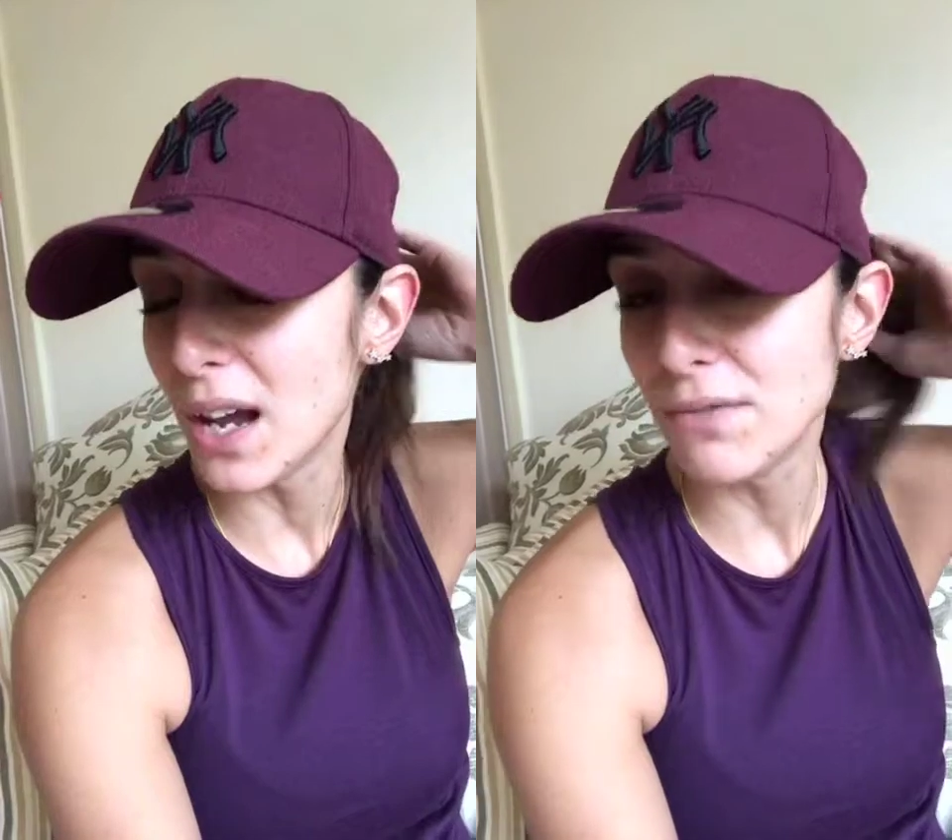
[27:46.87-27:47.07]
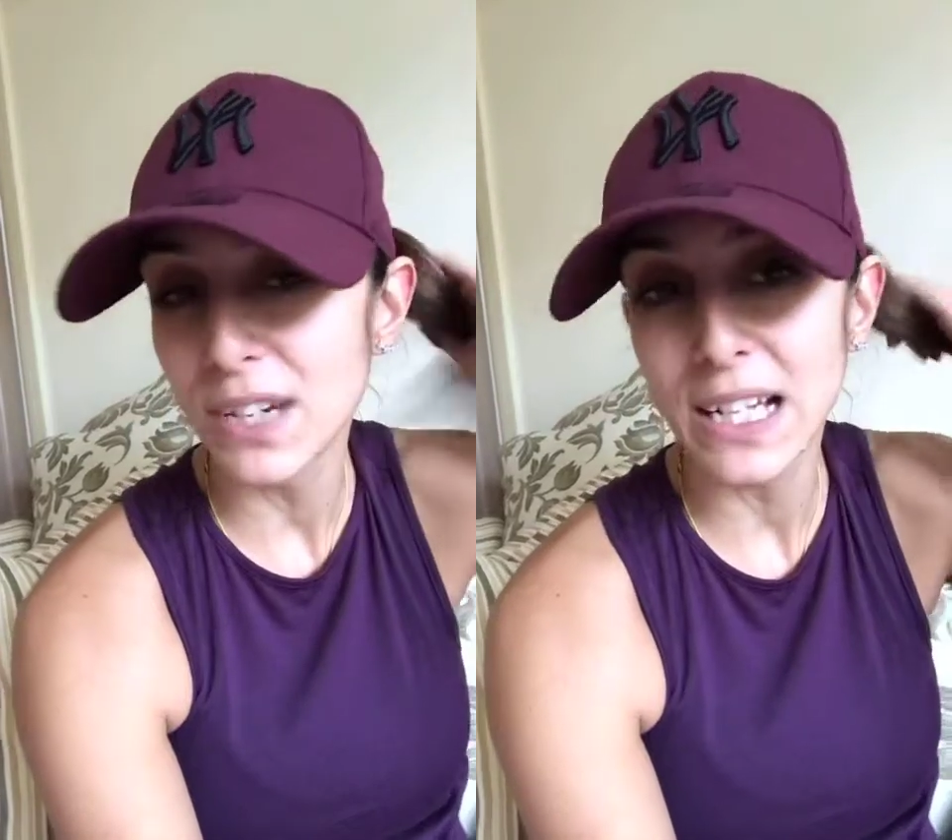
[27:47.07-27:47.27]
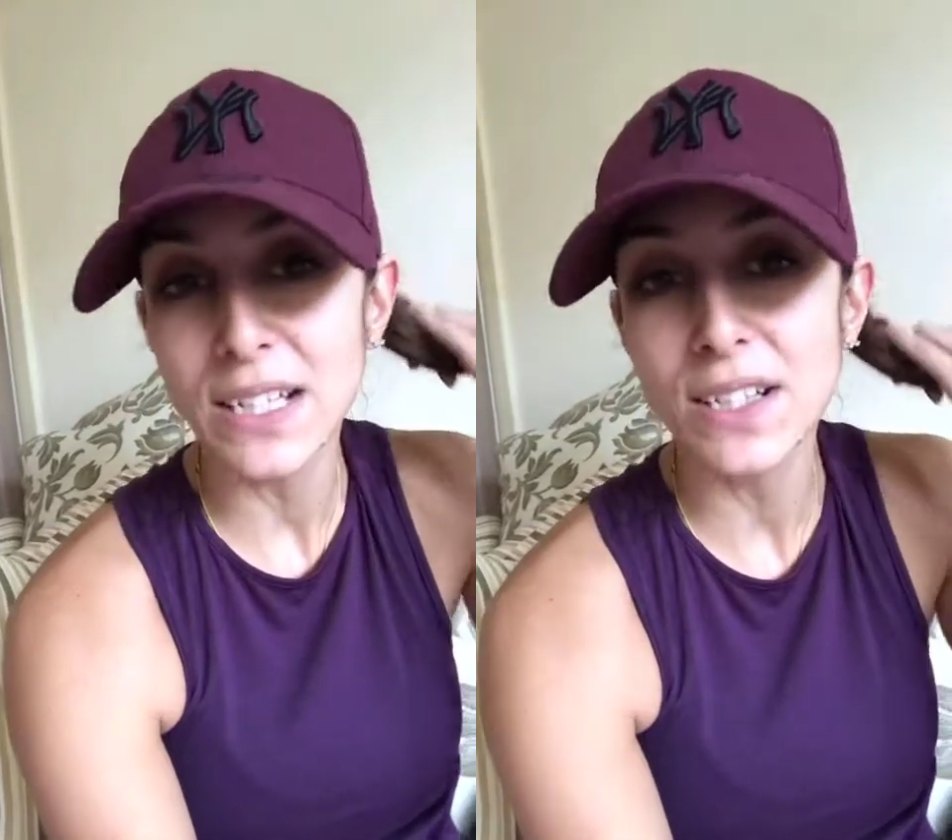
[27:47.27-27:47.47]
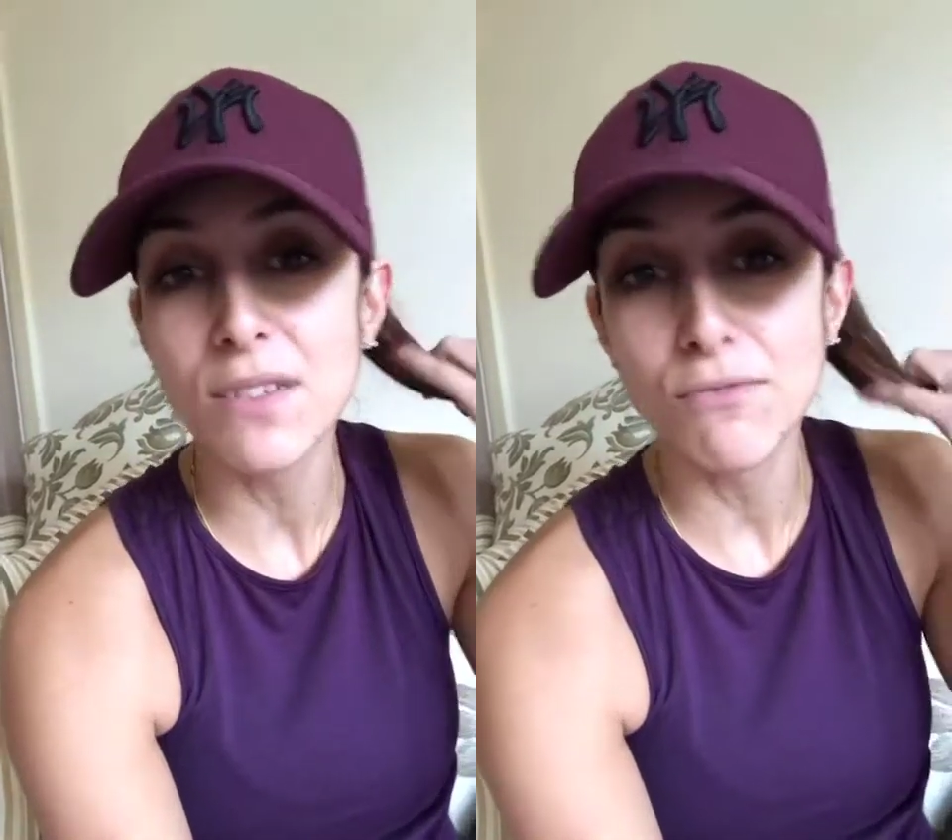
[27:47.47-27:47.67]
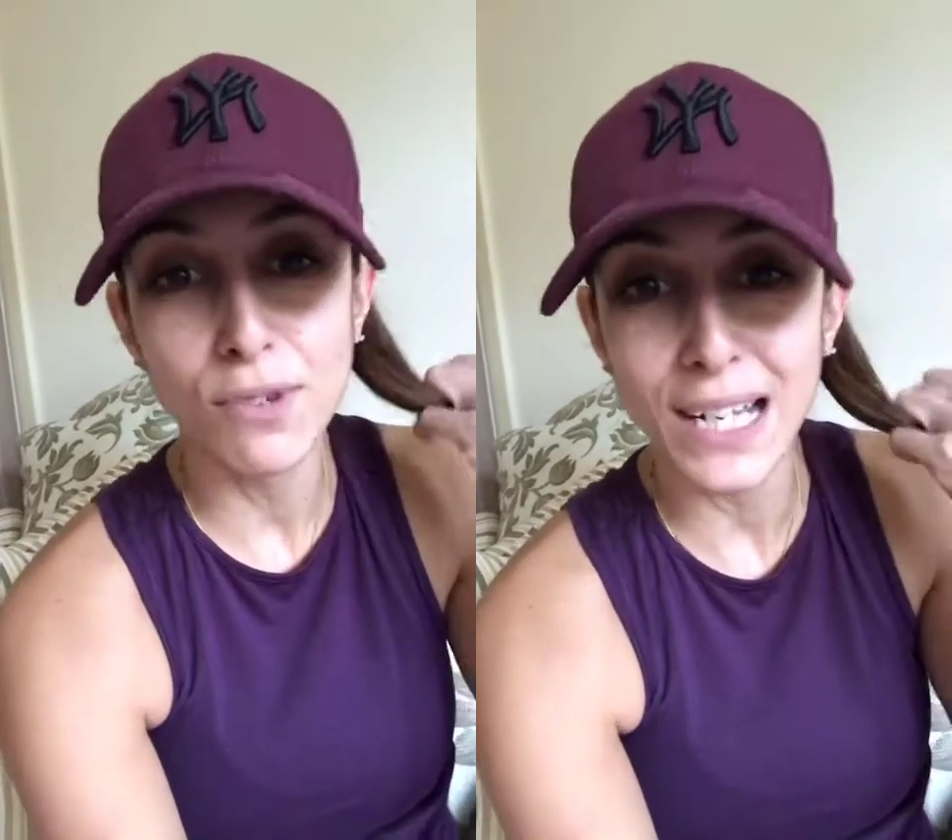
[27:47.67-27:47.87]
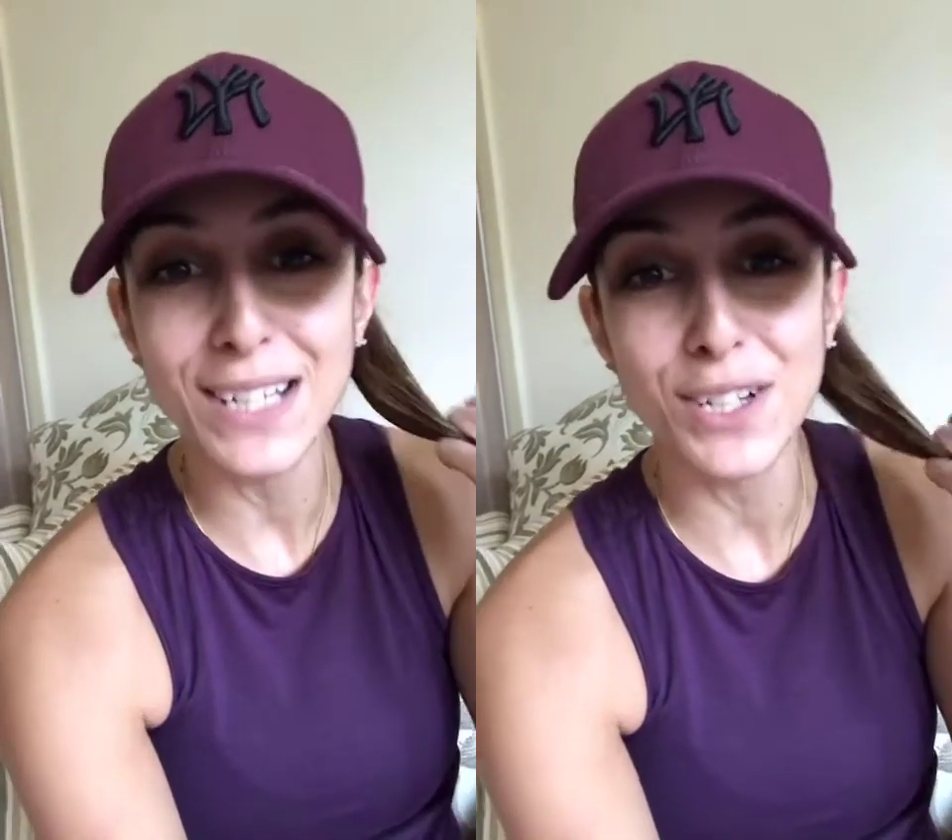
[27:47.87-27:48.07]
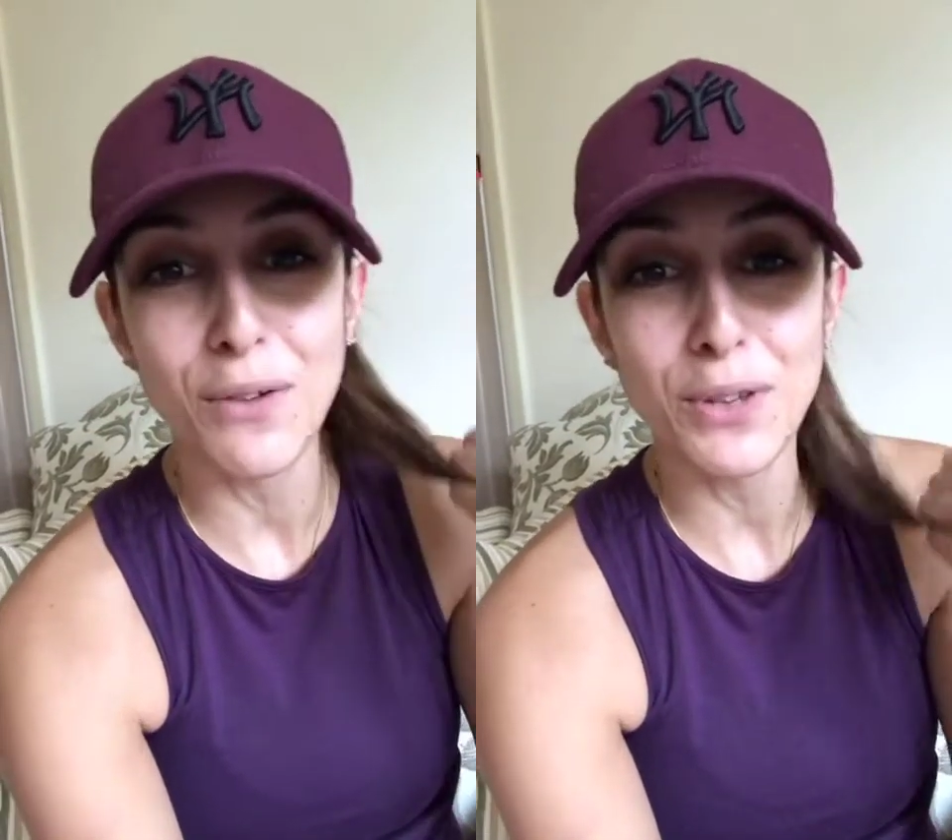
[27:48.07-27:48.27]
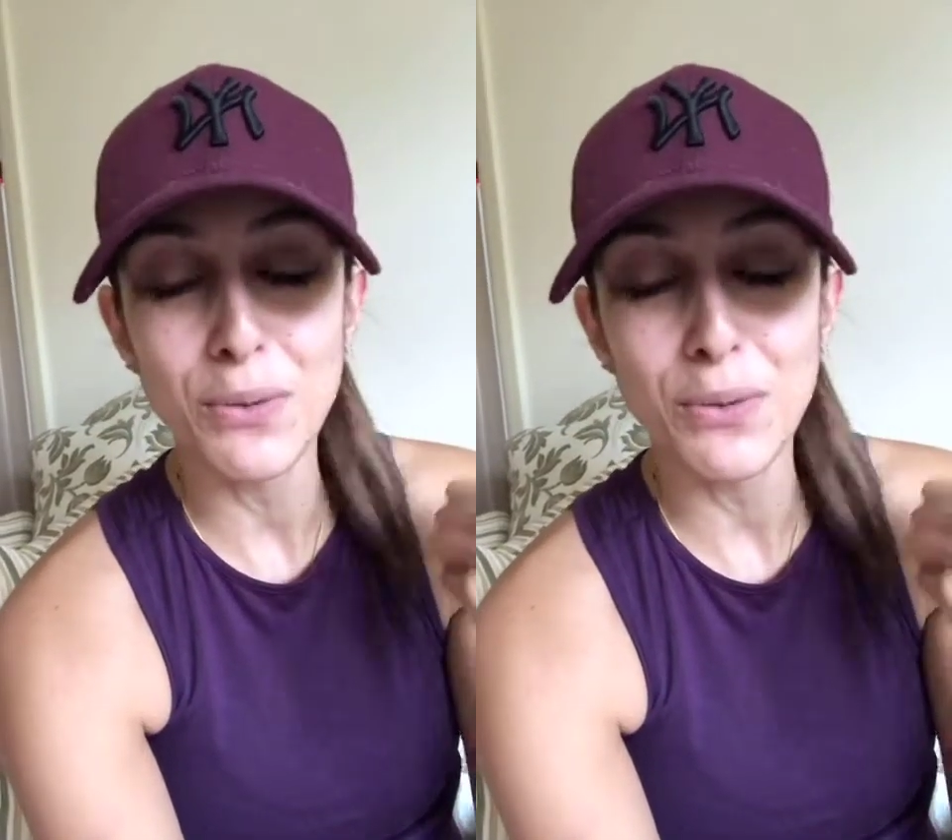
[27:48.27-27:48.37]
I really, really don't.